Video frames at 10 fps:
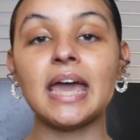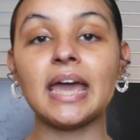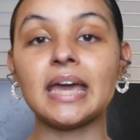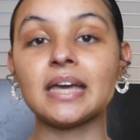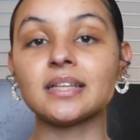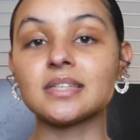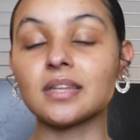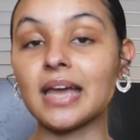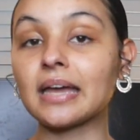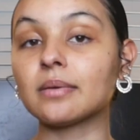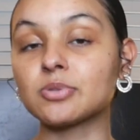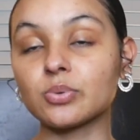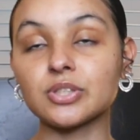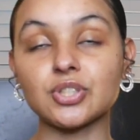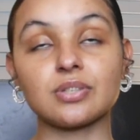and that hip
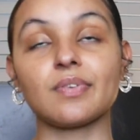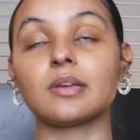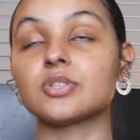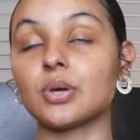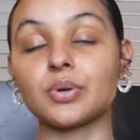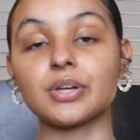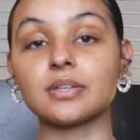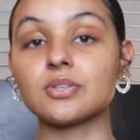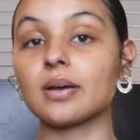squeeze just felt so good.